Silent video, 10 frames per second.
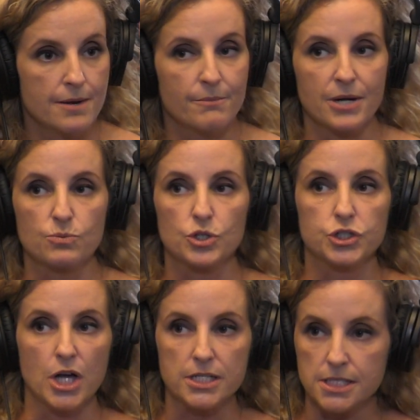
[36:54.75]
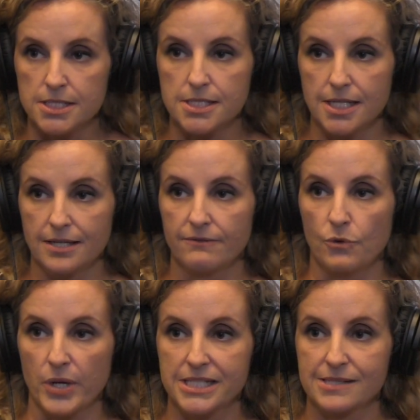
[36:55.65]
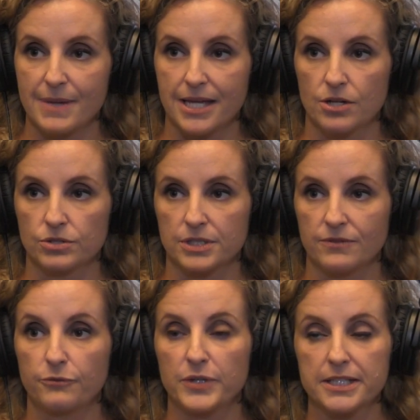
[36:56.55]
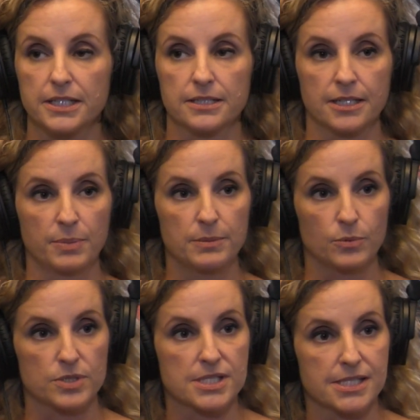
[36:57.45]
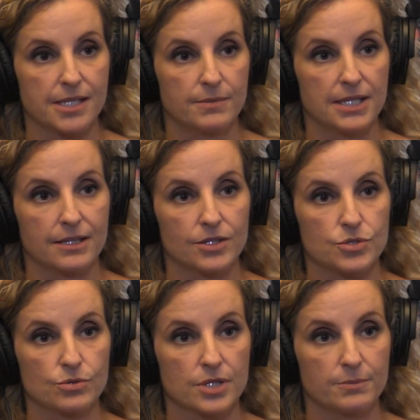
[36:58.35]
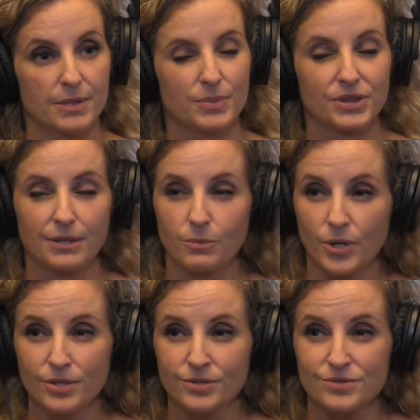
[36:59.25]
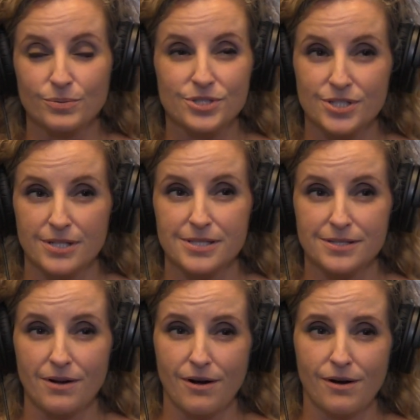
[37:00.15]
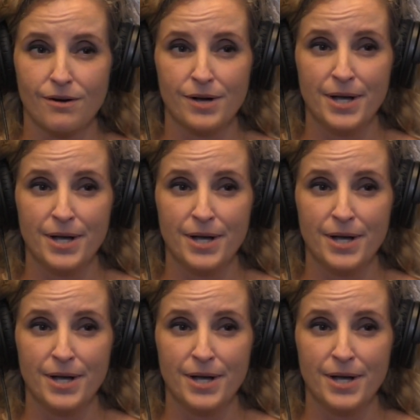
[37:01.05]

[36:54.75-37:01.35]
my reluctance to hit voicemail, and feeling like people were slamming the door on me, but they weren't. We're just all